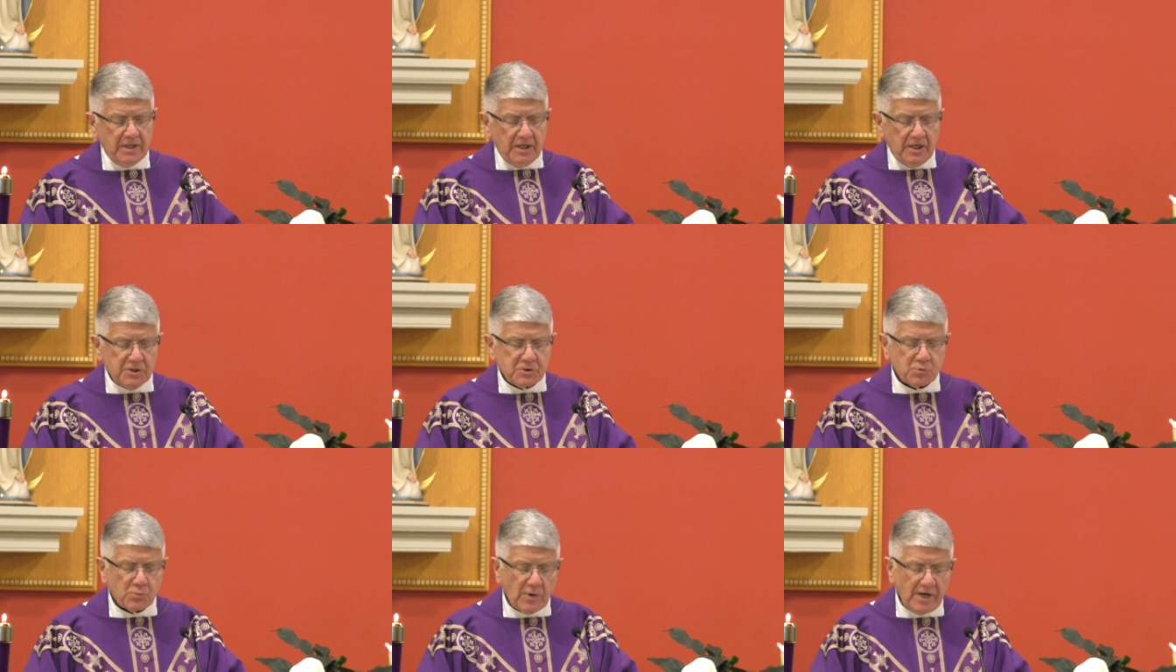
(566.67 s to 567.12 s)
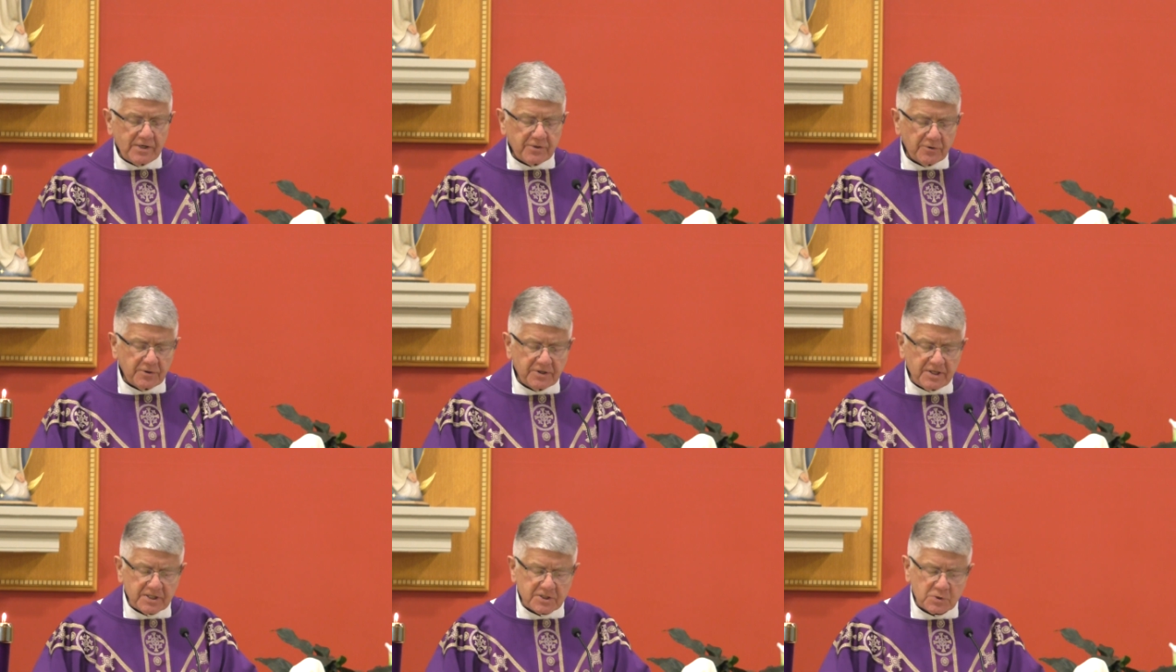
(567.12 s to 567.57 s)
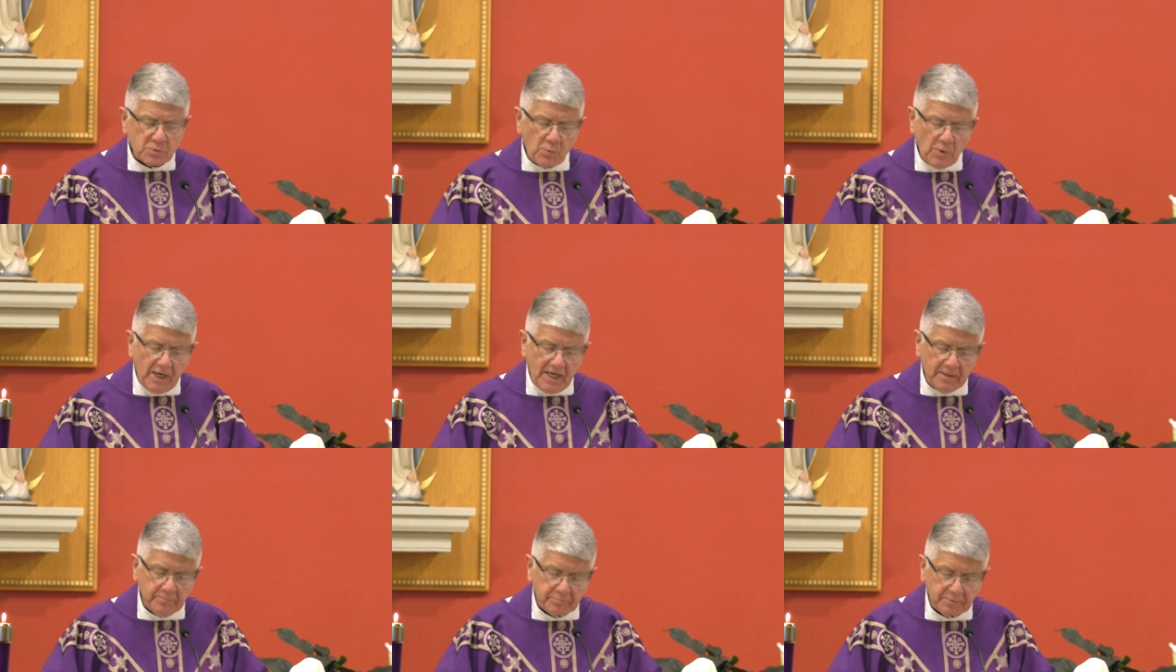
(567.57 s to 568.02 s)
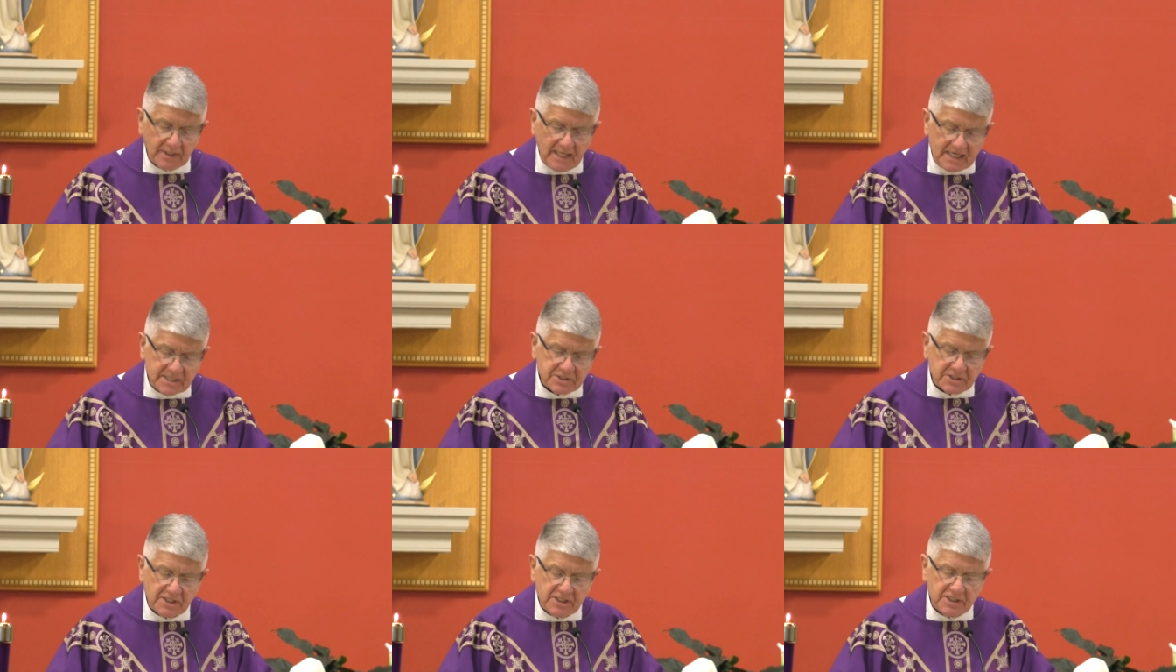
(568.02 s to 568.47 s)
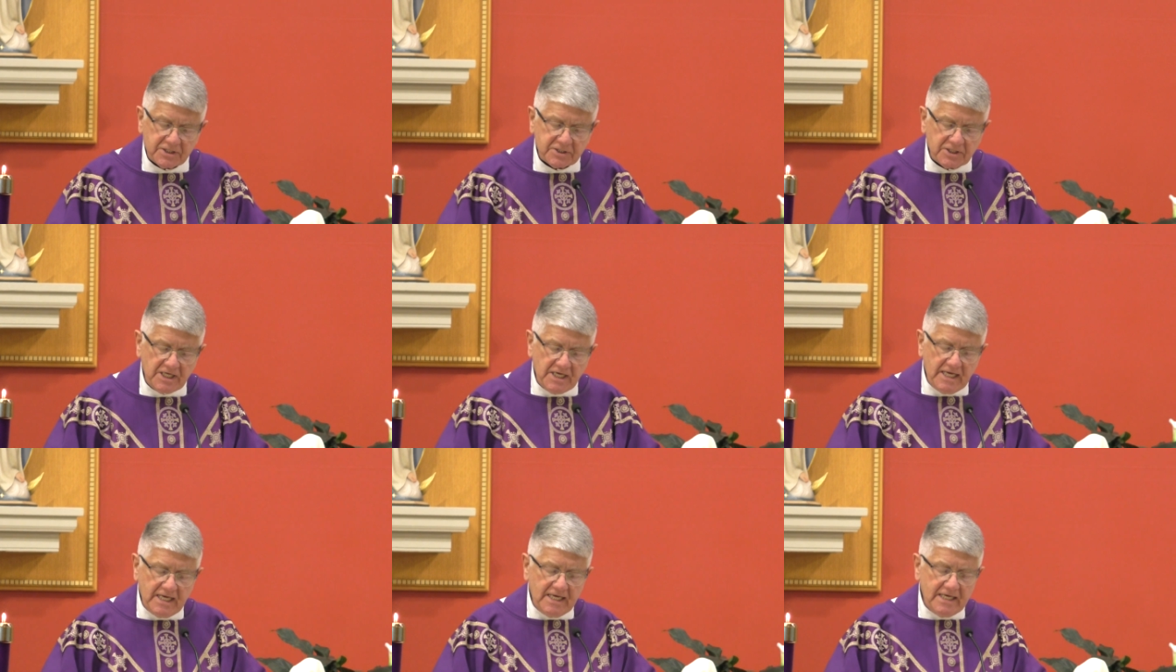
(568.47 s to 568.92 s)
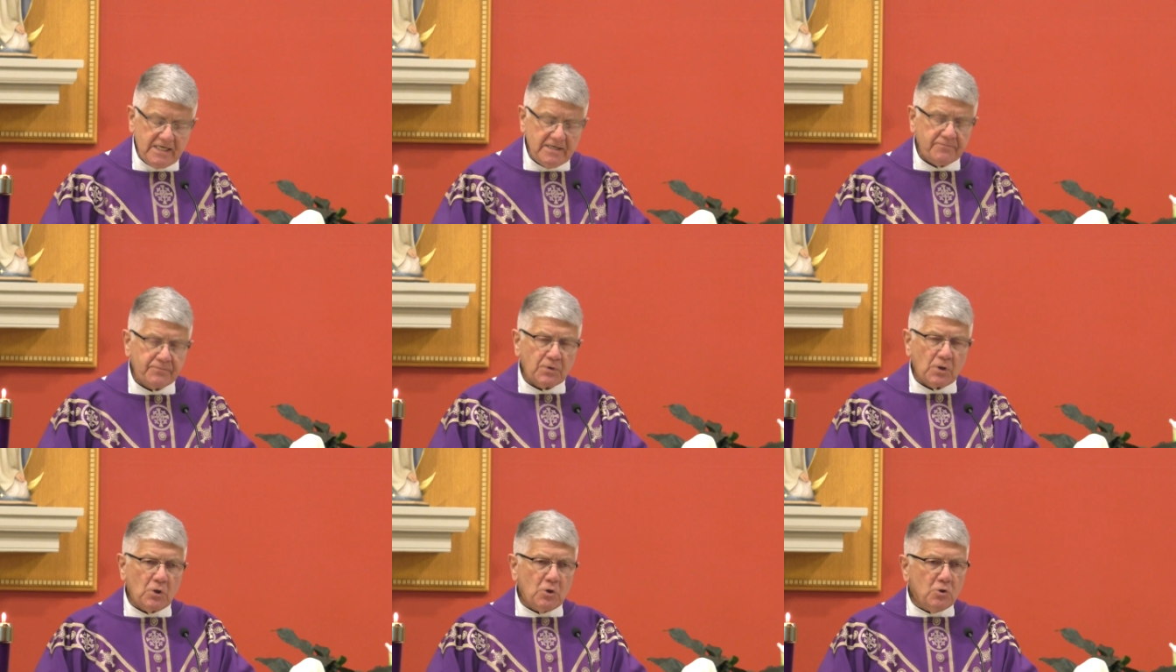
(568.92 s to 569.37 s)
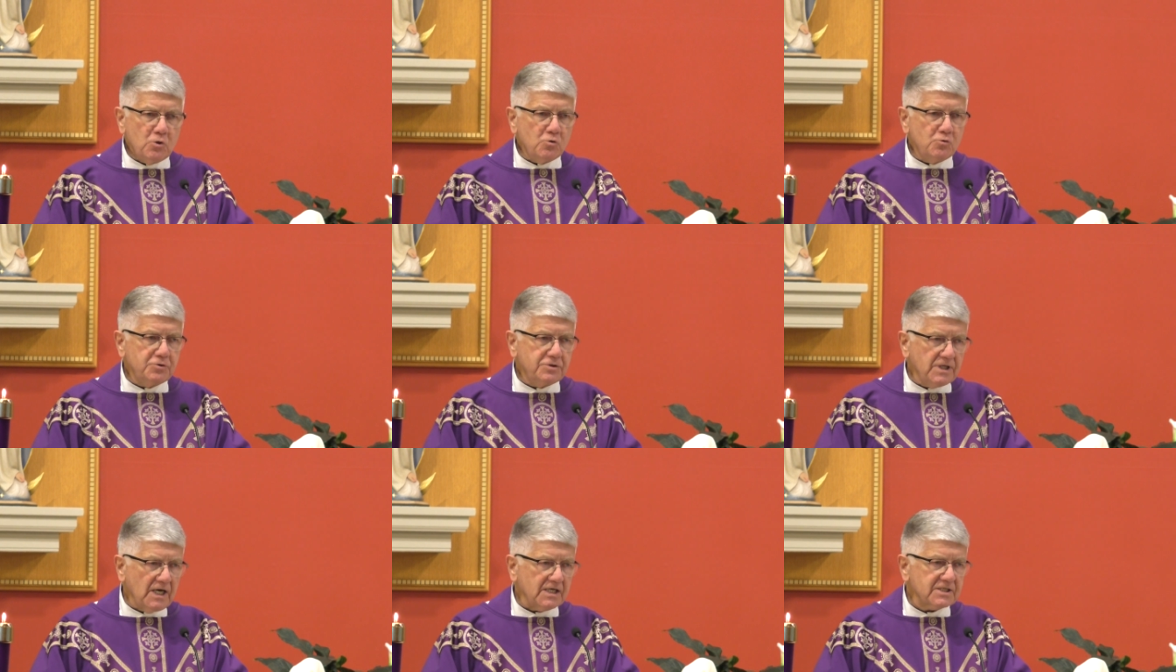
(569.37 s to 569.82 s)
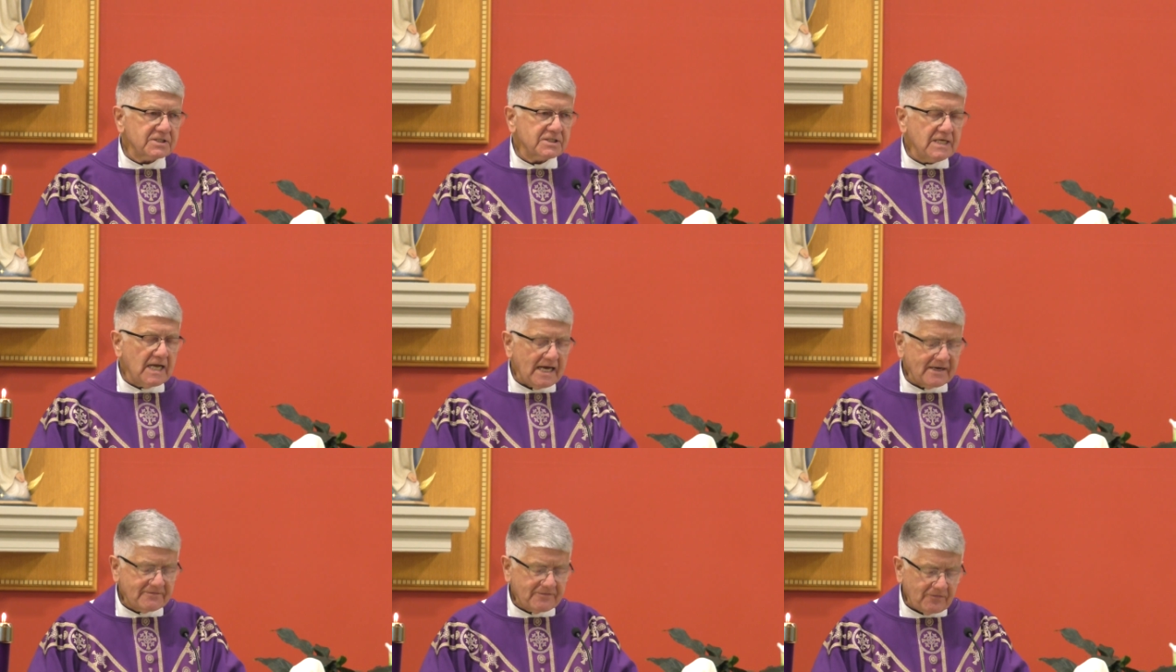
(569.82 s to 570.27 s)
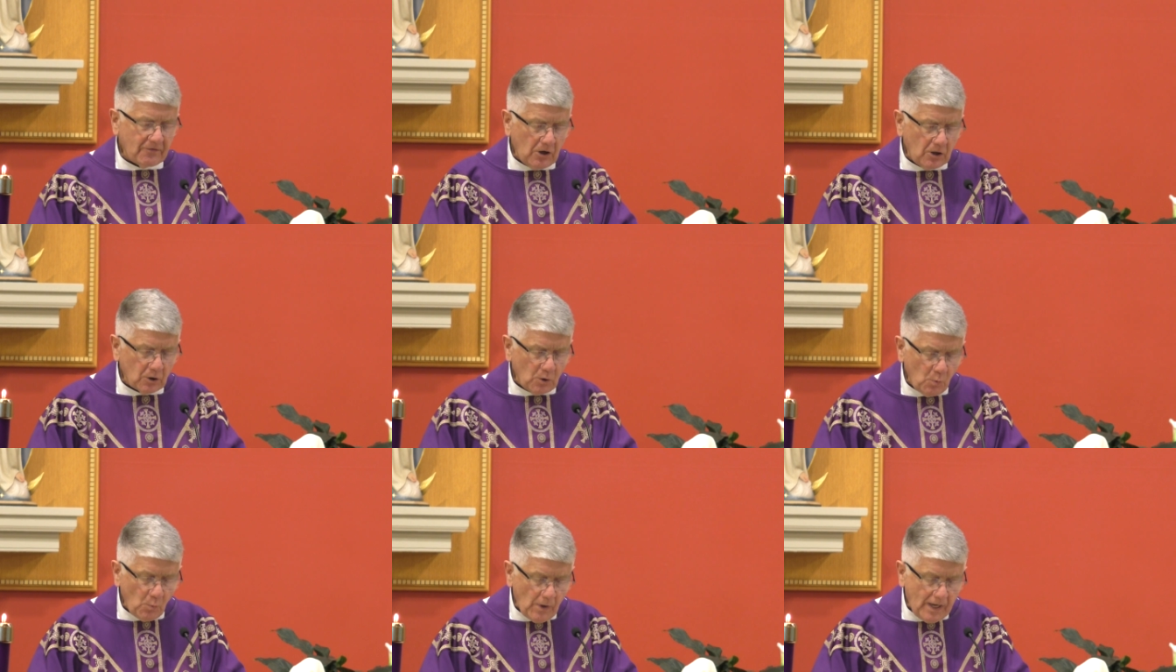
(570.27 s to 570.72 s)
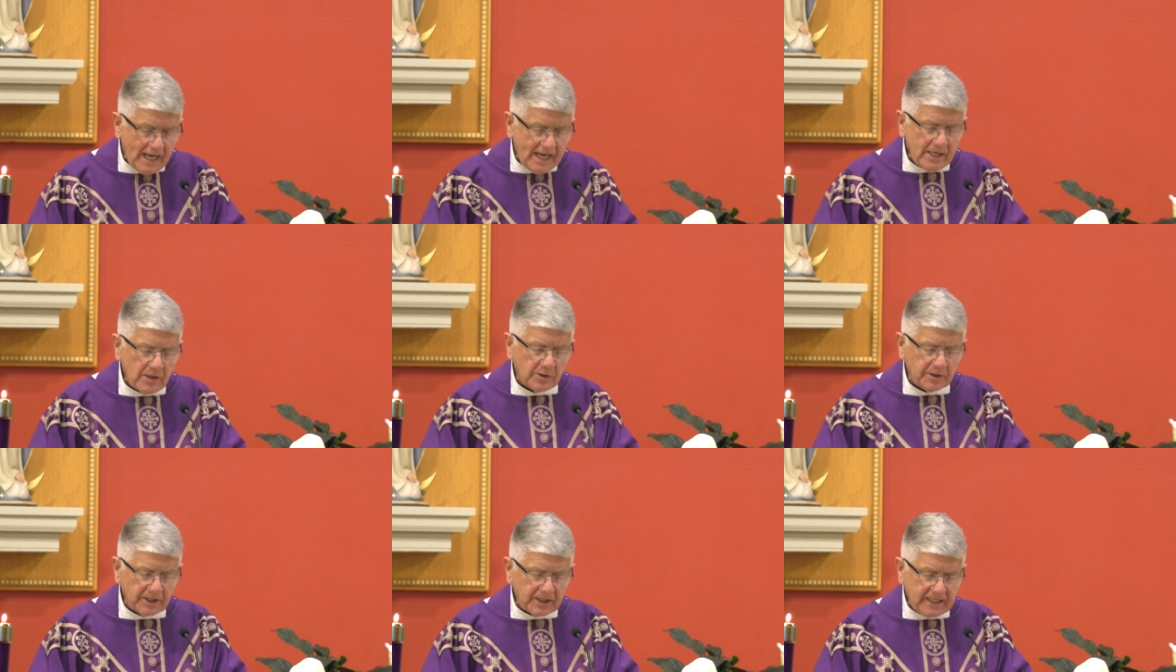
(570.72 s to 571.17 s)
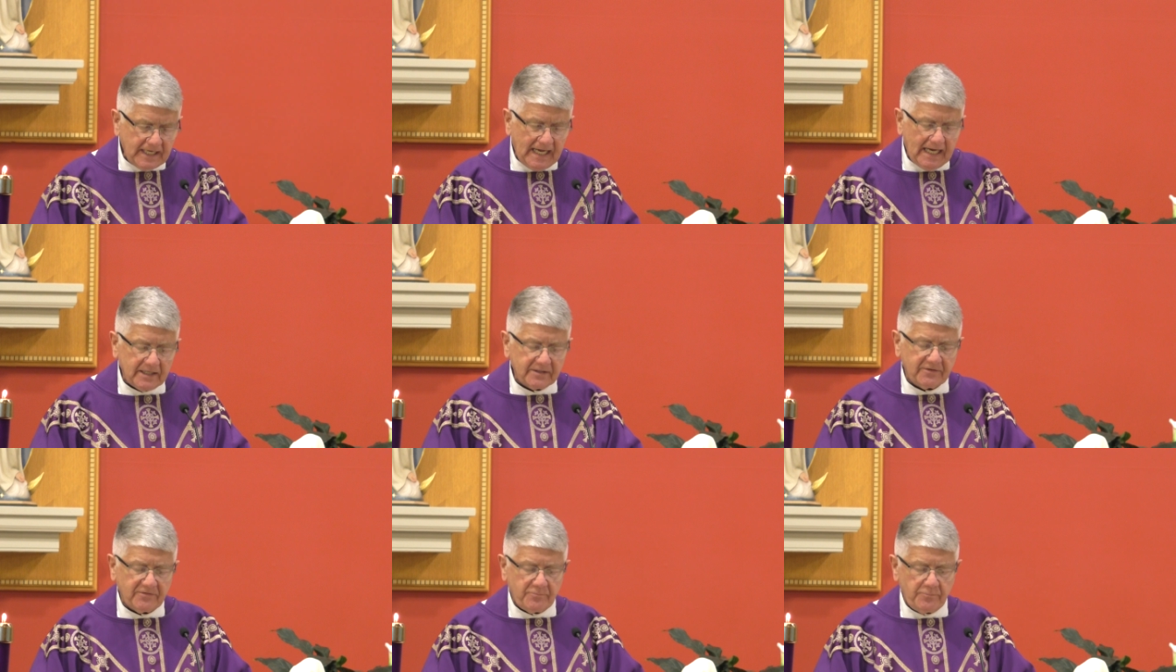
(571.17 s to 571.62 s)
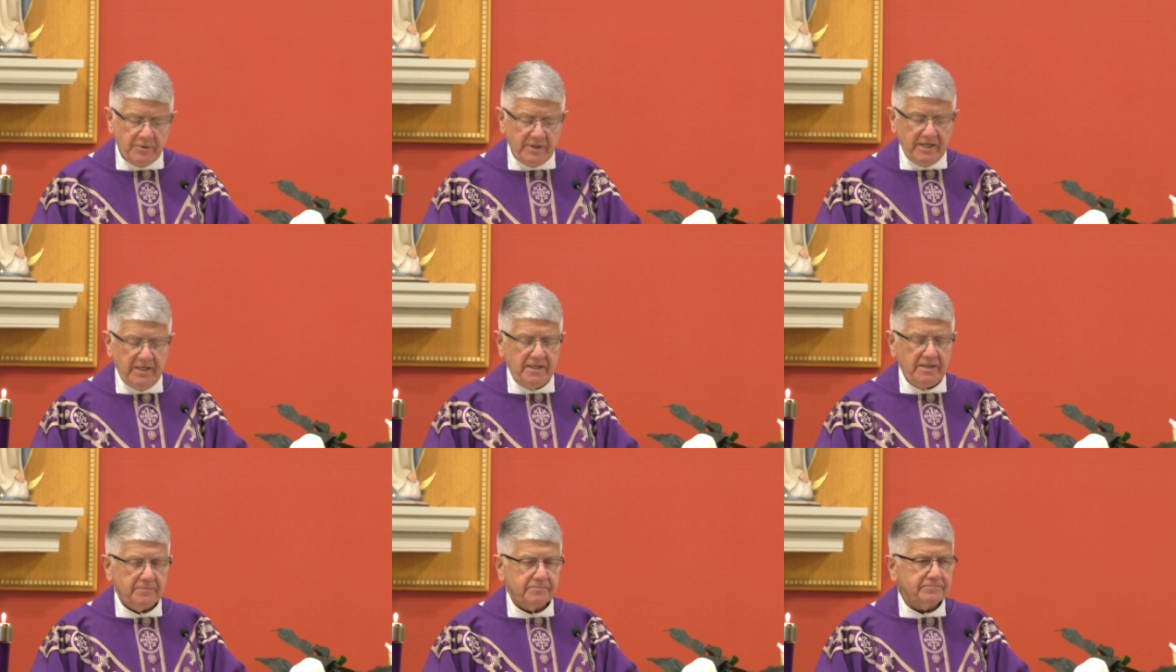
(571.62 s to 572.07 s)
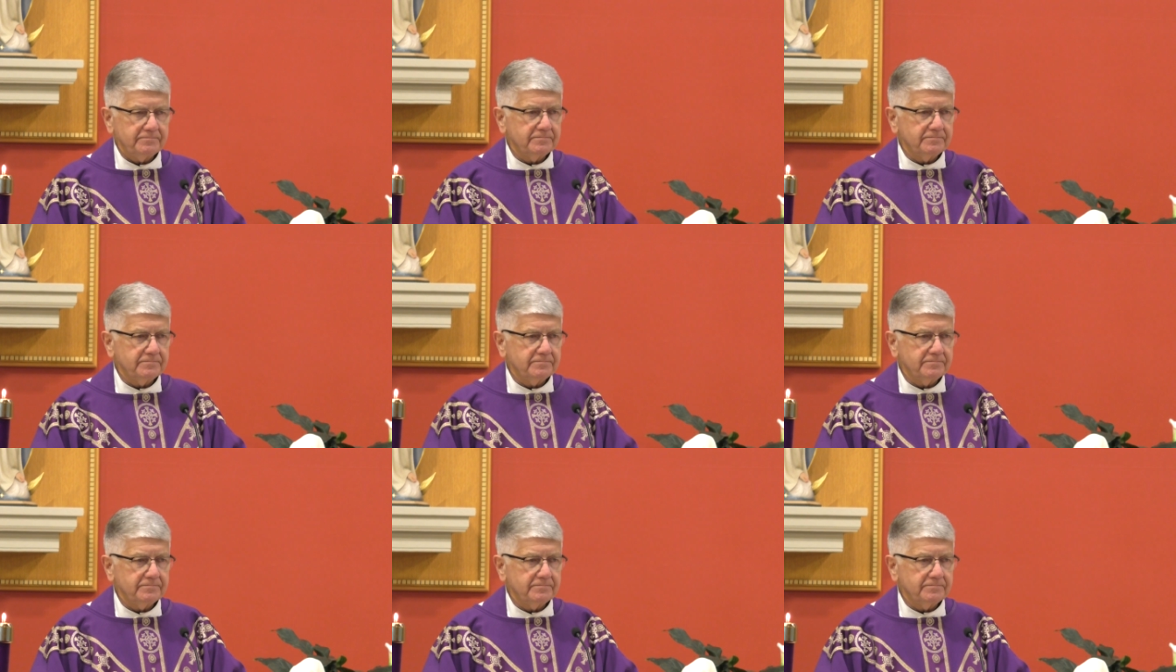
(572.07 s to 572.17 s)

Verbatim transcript: it's rendered this way Blessed is he who does not fall away on account of me.